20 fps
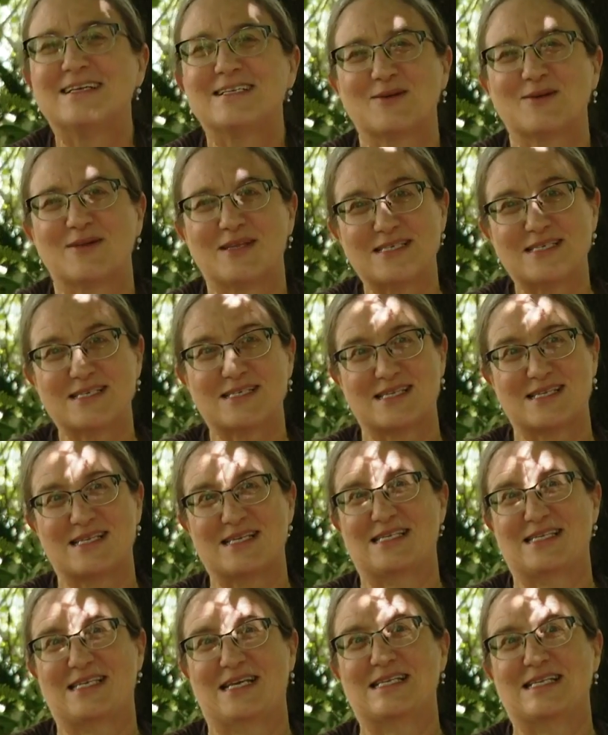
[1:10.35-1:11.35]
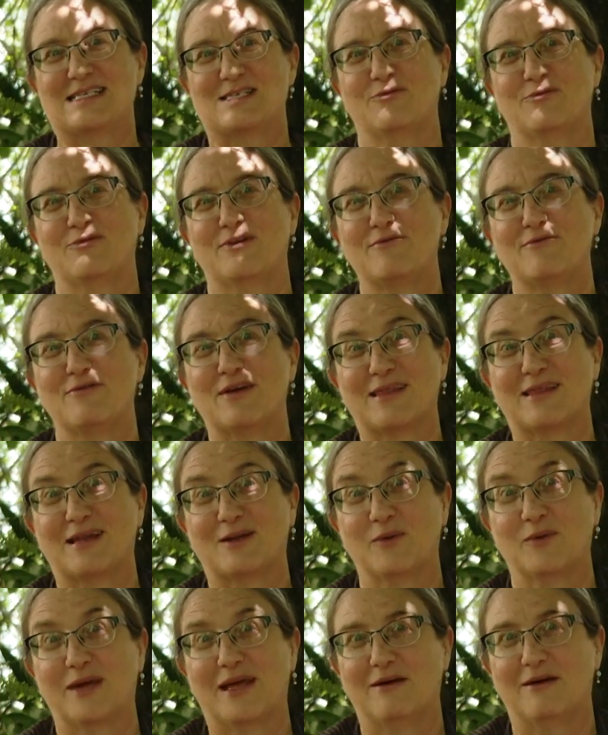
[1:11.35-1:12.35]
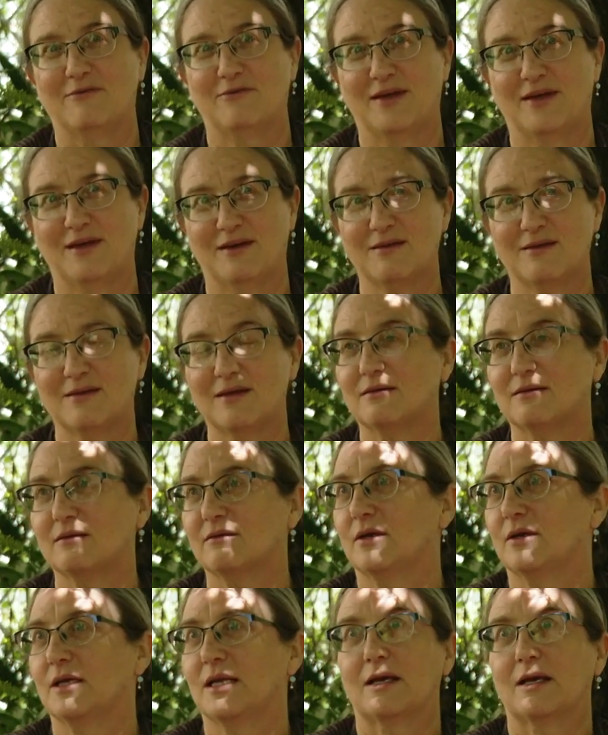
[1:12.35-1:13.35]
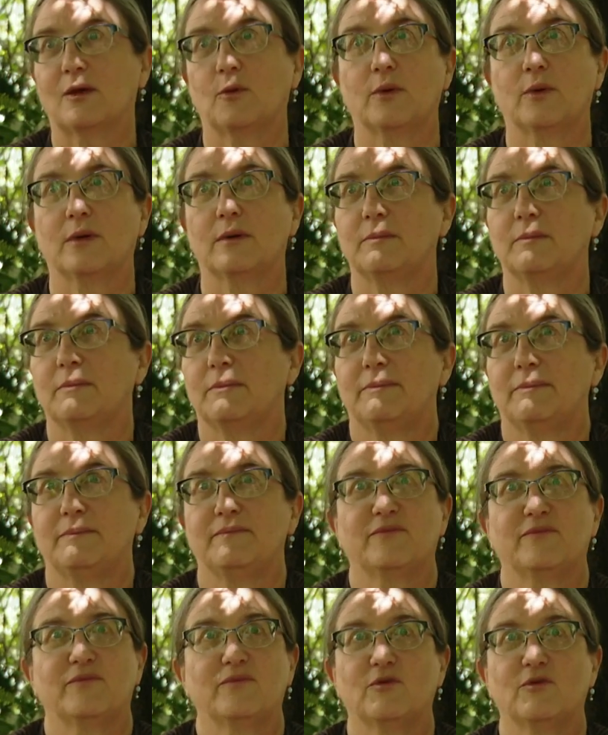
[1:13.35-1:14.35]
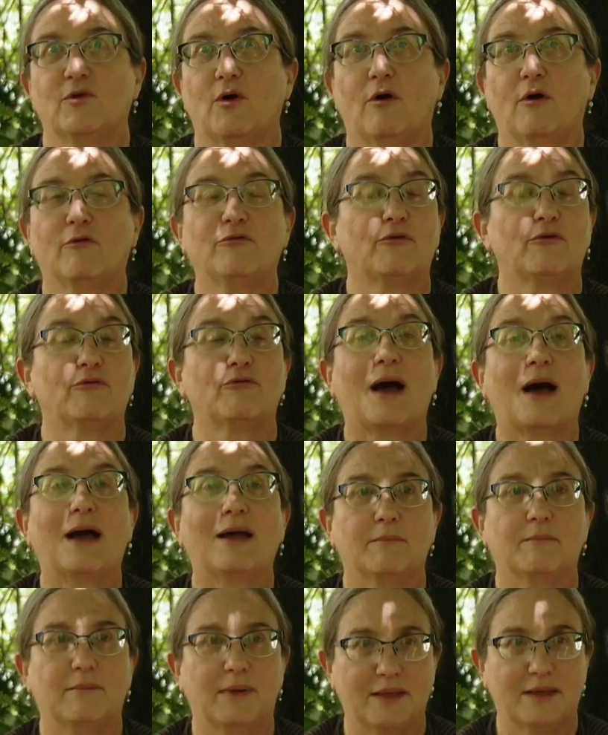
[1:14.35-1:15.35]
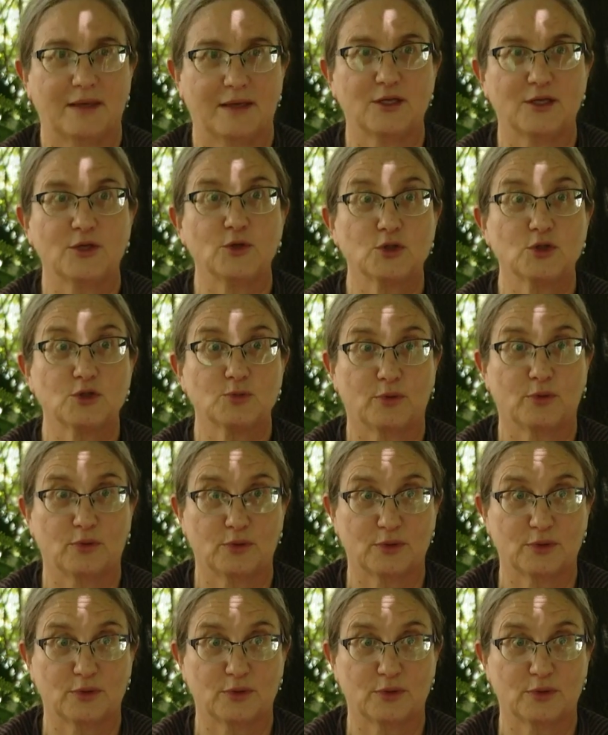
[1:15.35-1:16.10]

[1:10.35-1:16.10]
So this is the sense of living that we have here that like we're overrun by a huge